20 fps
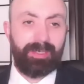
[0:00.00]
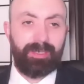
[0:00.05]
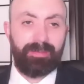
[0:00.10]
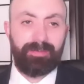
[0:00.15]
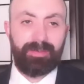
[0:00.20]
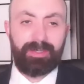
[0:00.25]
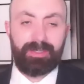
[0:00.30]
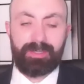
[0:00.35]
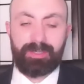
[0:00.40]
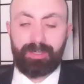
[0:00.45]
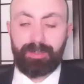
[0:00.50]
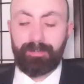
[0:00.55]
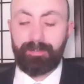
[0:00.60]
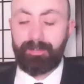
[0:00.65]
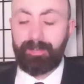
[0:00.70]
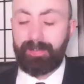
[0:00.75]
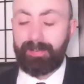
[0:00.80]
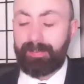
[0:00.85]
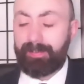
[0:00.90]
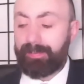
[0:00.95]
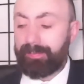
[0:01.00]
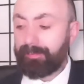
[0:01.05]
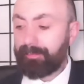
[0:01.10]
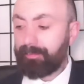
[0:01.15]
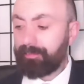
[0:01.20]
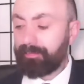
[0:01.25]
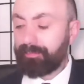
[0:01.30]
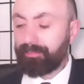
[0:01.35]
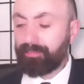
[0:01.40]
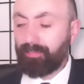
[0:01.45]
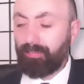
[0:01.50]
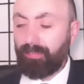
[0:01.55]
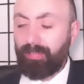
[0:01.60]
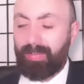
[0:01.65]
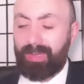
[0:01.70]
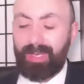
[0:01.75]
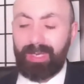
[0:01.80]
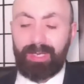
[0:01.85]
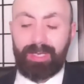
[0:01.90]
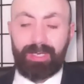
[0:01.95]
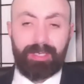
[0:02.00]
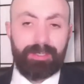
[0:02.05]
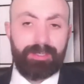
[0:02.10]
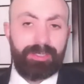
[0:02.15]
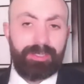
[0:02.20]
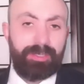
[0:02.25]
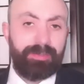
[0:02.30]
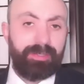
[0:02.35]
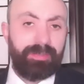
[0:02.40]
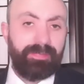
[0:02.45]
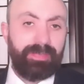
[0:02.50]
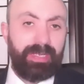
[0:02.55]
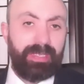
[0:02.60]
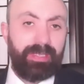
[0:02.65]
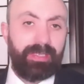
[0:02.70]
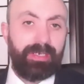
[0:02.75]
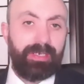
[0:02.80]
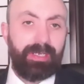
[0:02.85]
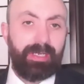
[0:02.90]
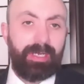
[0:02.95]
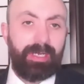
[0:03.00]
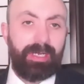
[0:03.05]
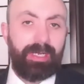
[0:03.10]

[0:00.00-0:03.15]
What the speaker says: manifesto, due to the fact that